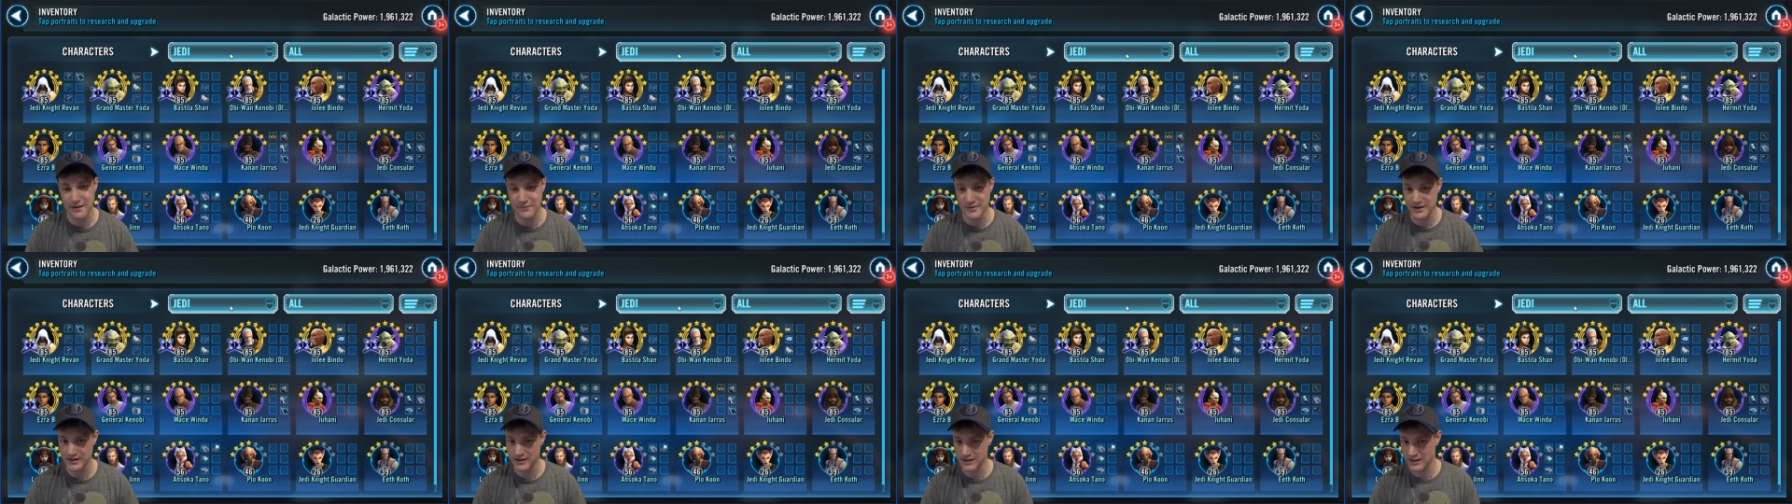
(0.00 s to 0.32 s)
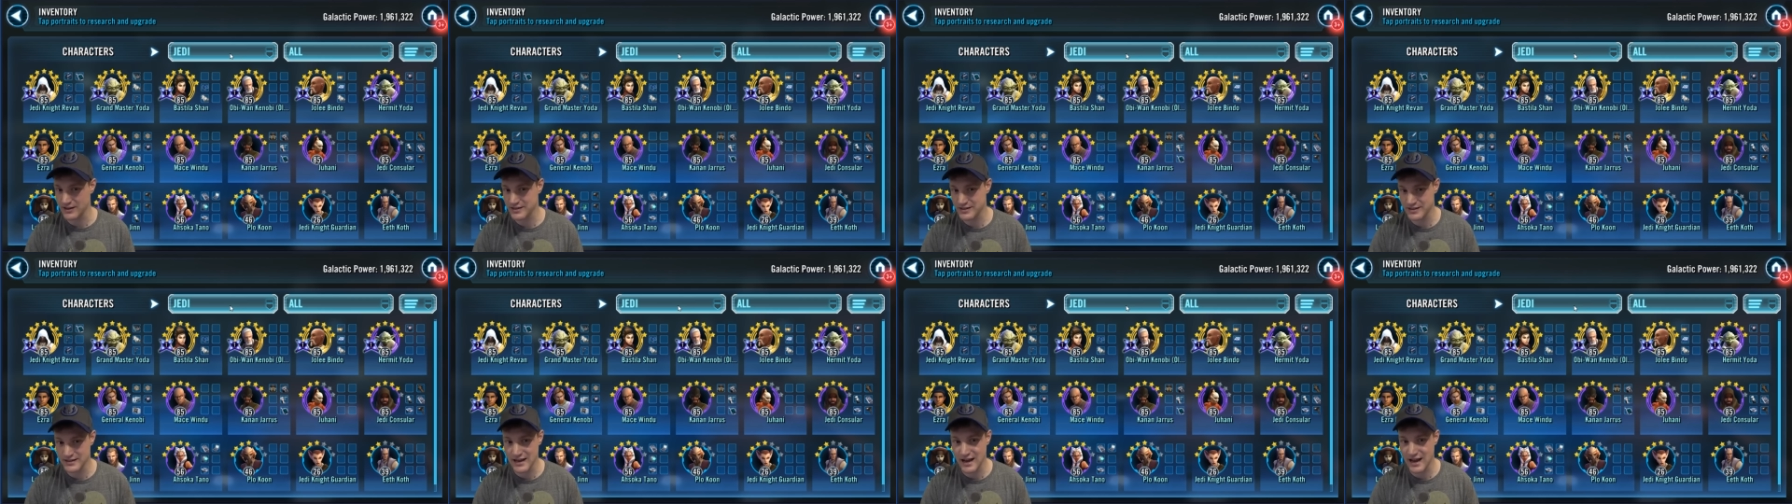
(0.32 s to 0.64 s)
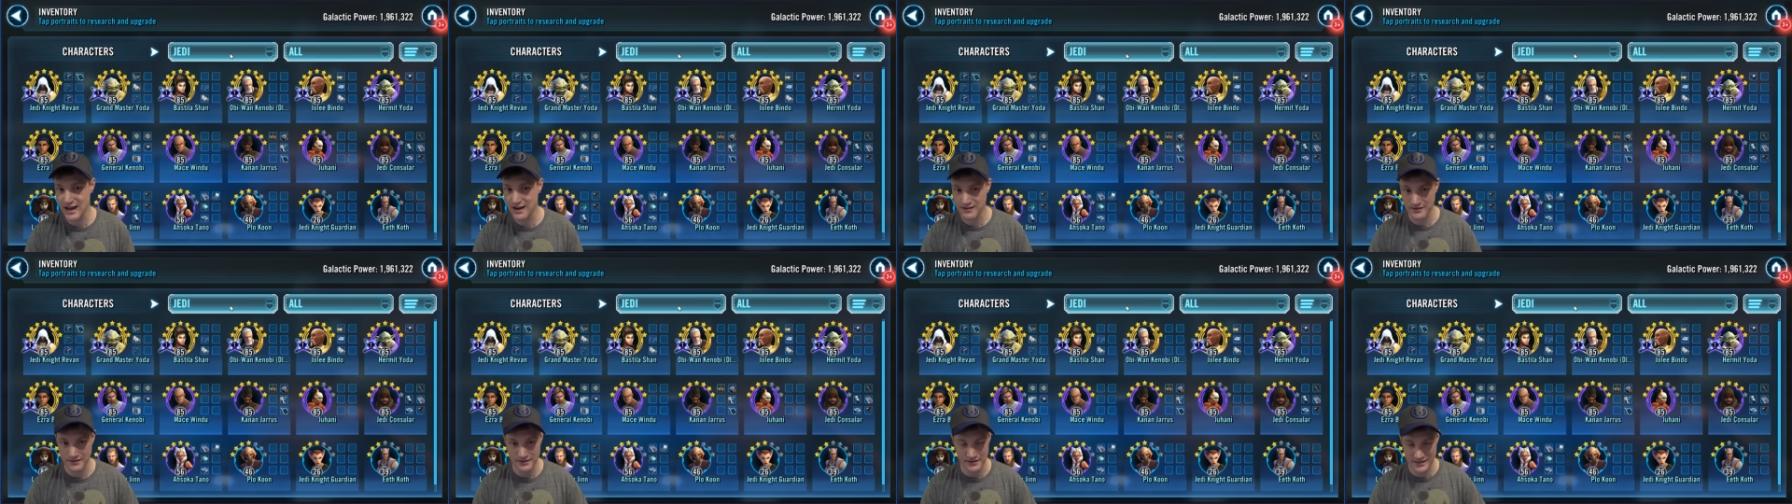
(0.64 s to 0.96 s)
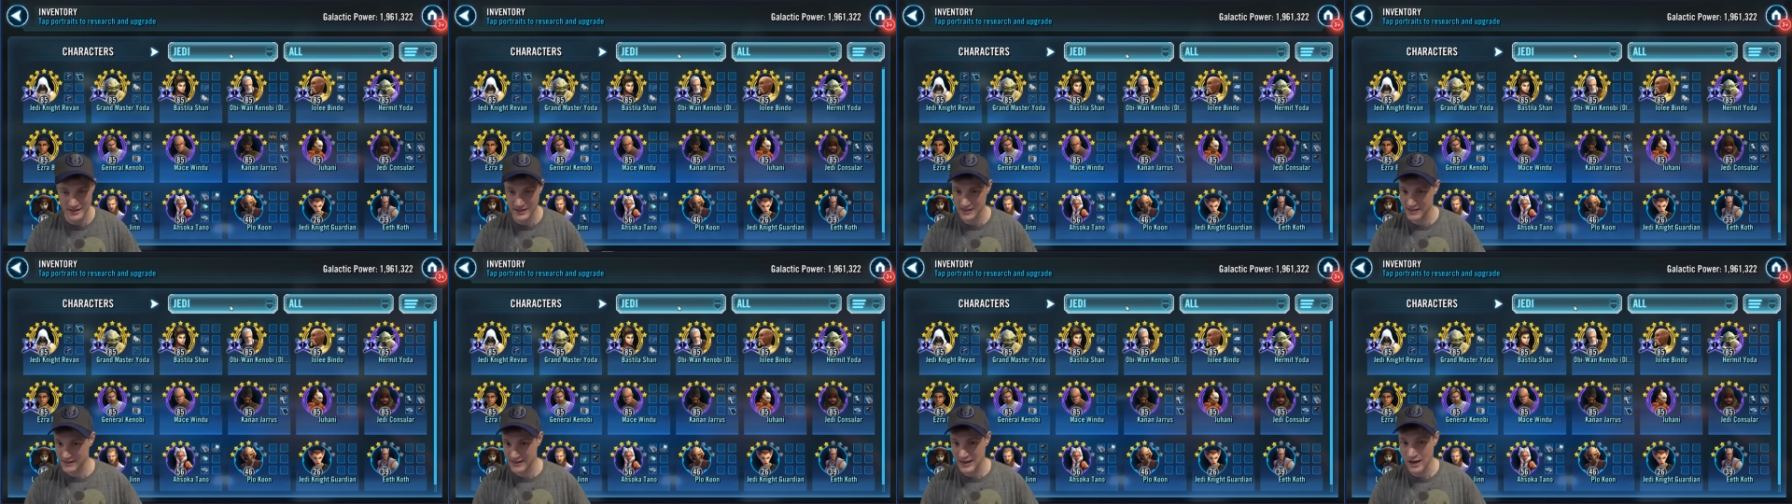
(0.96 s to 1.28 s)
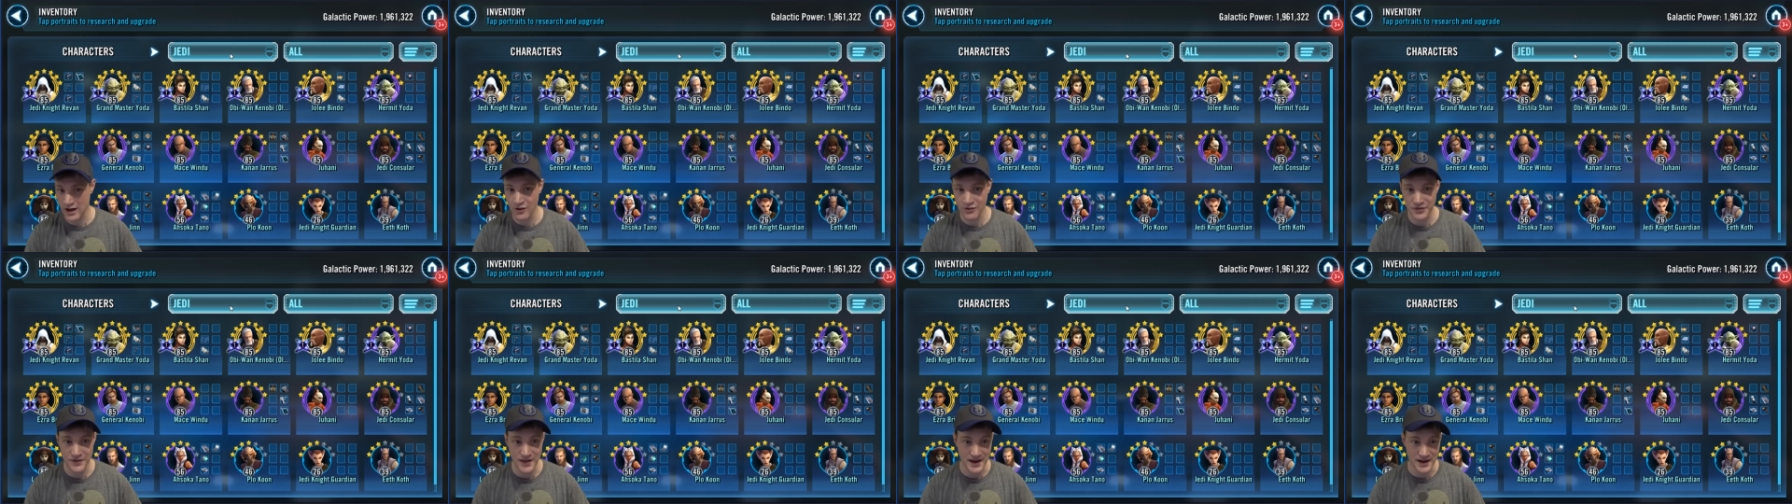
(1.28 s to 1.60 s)
I mean, let's not
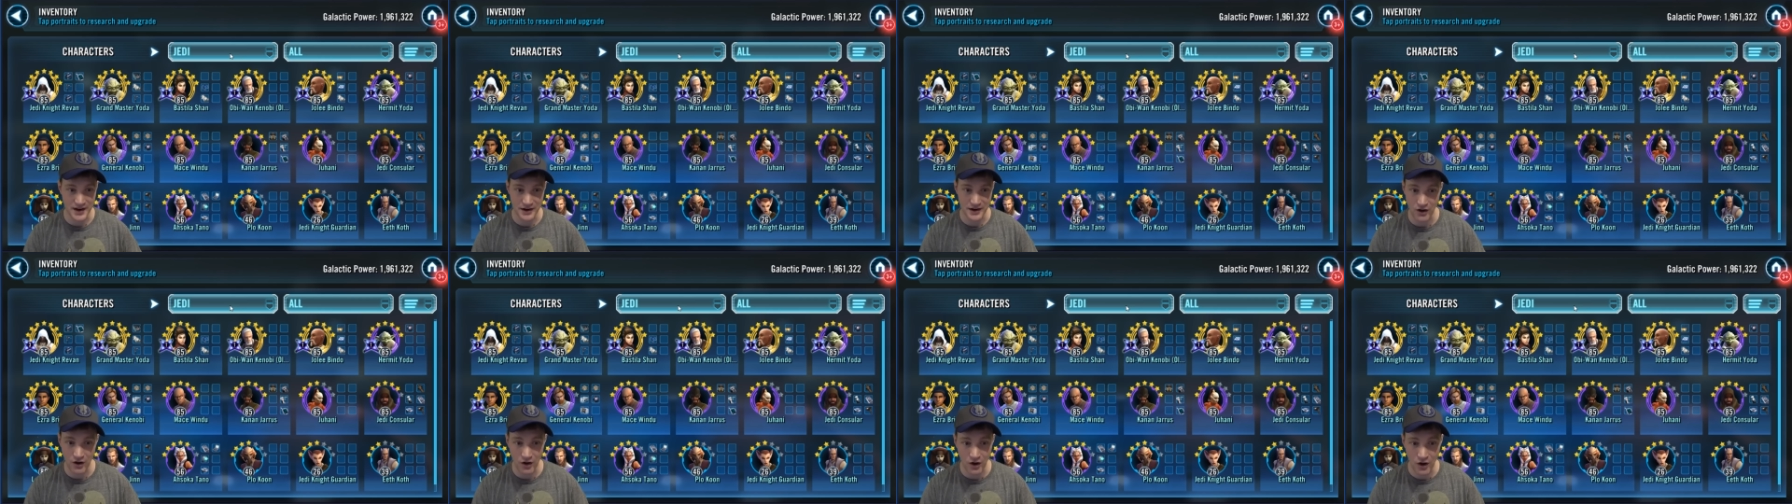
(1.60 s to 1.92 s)
discount that at